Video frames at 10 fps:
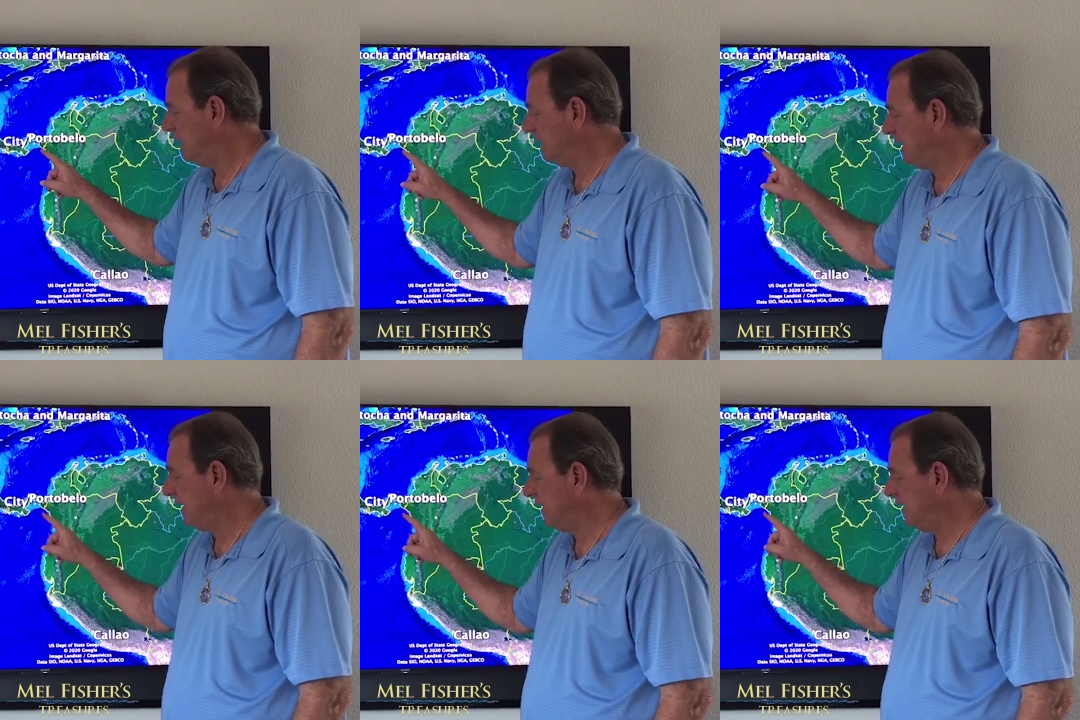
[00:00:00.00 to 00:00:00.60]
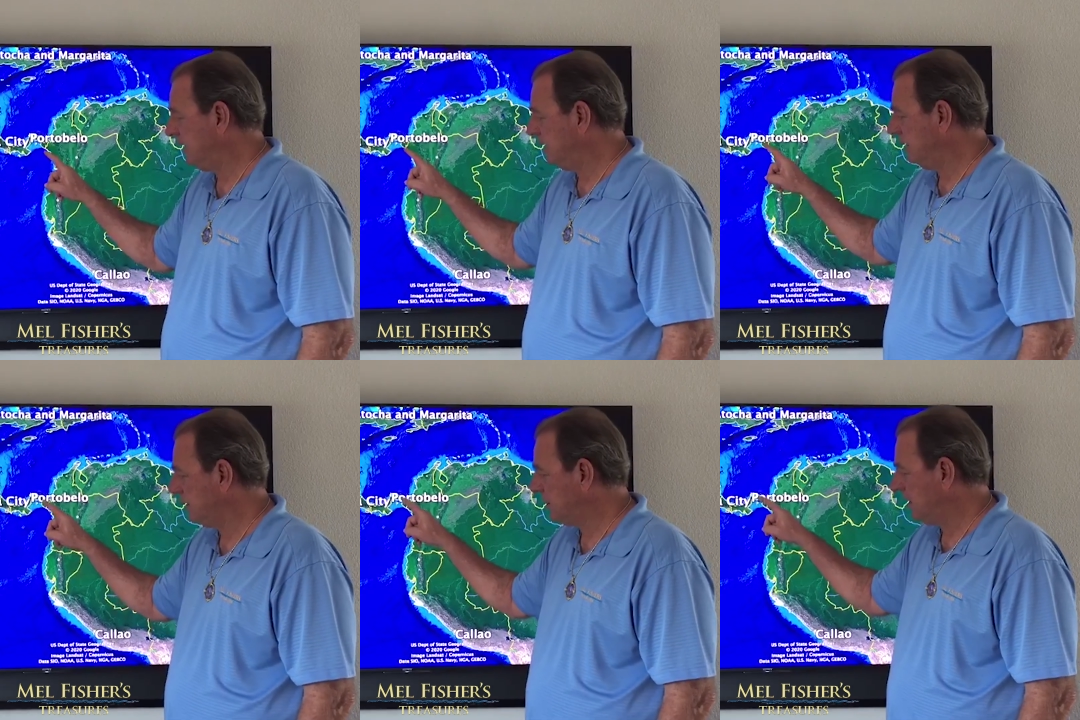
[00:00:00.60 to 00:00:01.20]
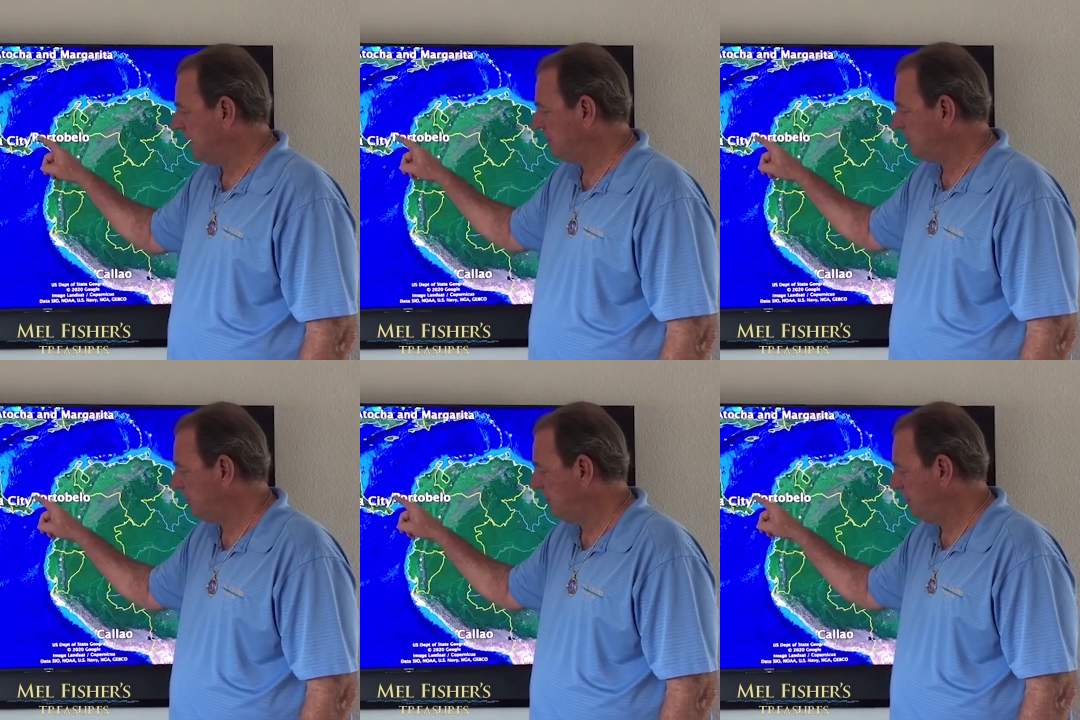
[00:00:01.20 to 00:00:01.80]
and carried it
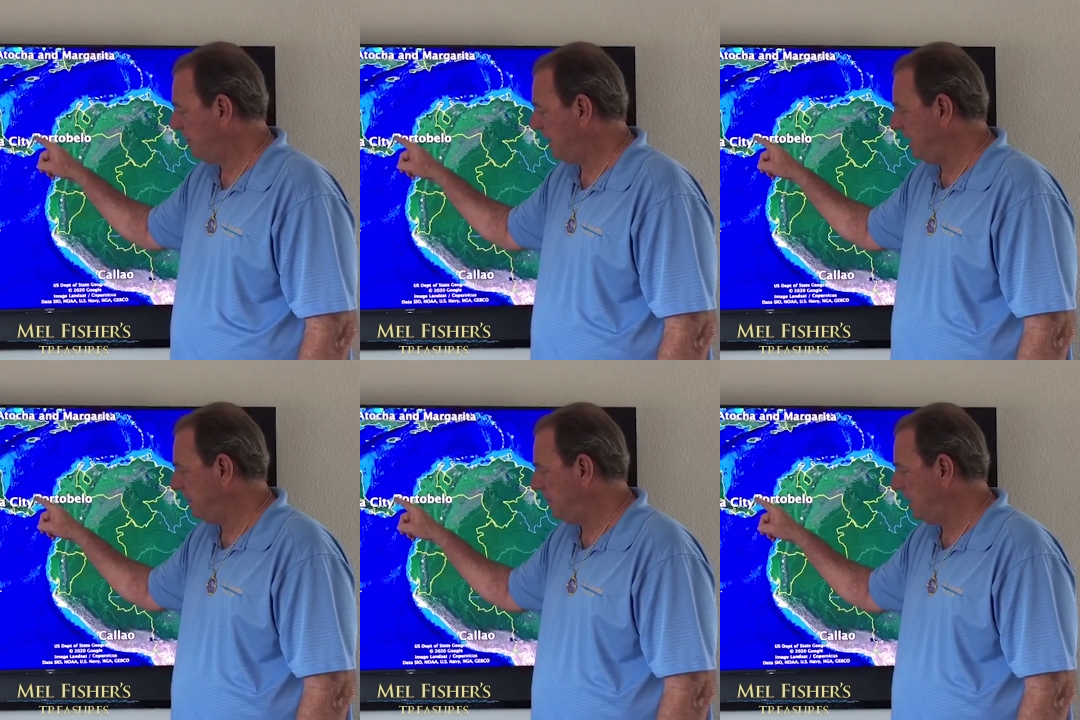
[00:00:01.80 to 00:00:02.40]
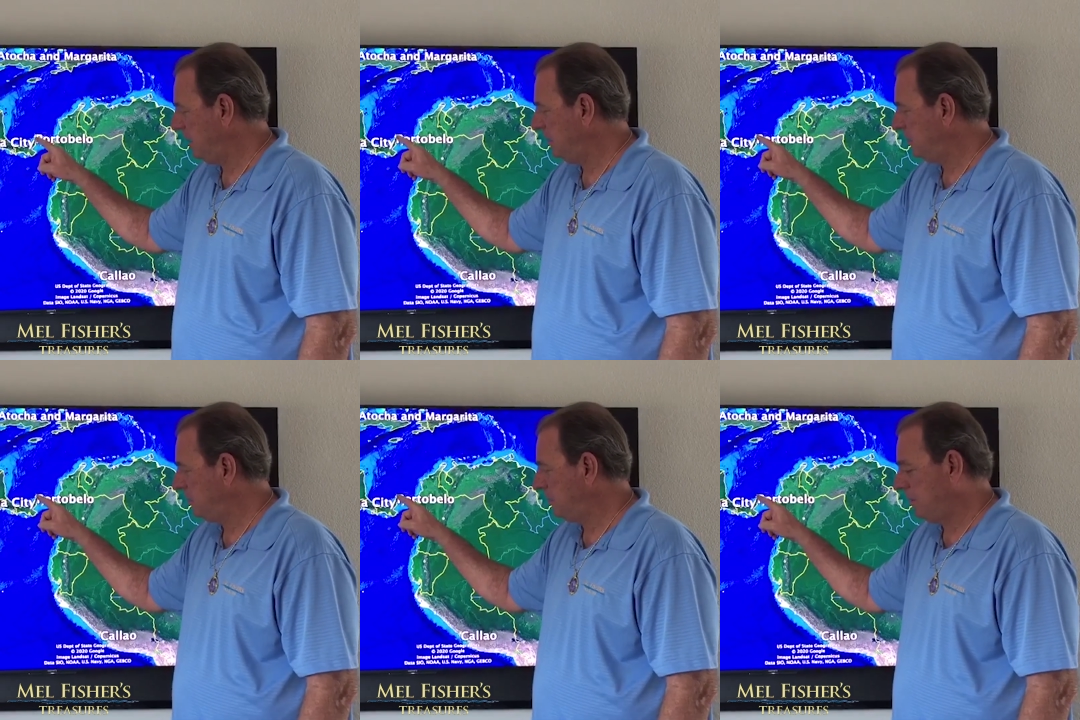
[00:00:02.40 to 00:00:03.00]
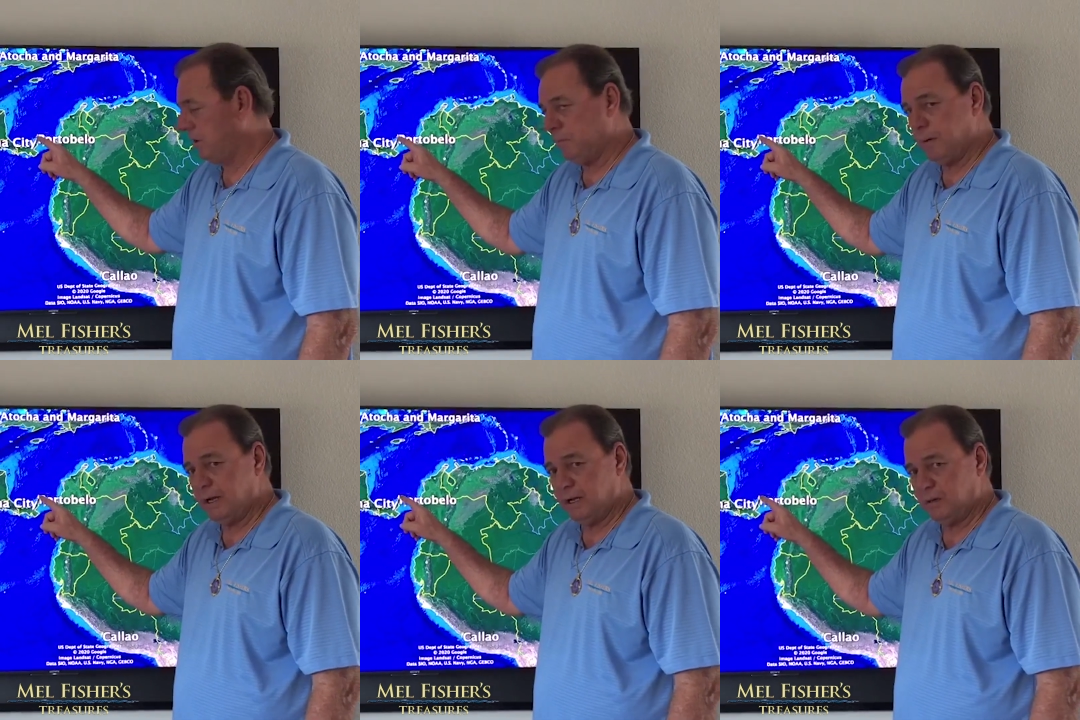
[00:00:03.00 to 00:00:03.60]
across Panama to
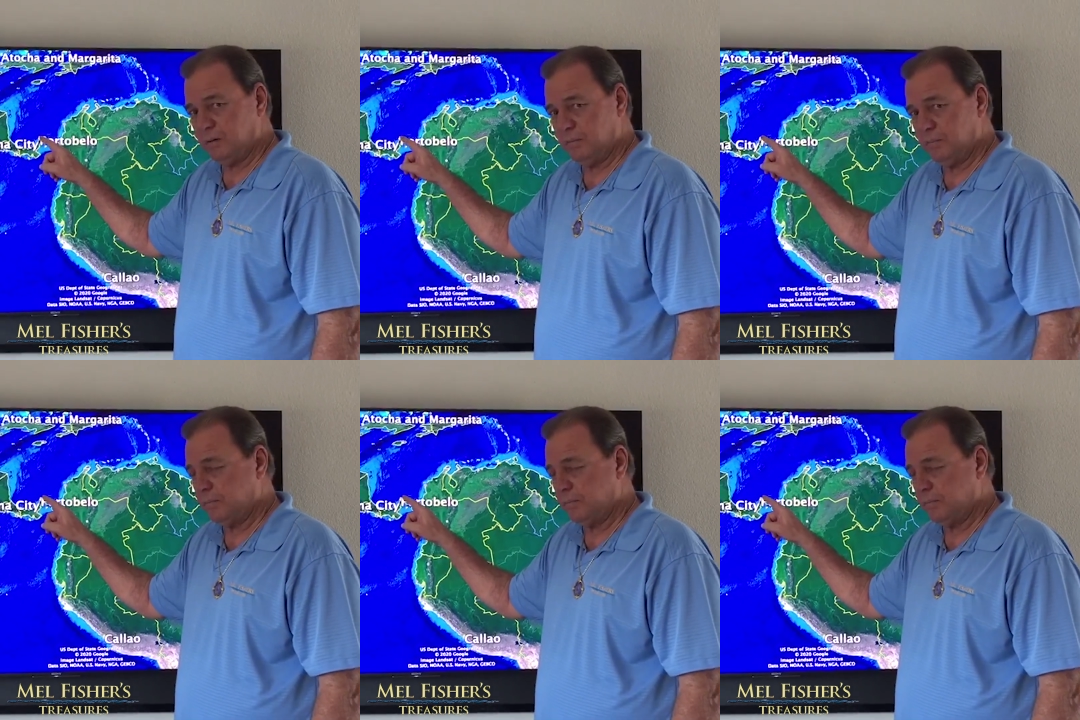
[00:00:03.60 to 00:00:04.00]
Portobello.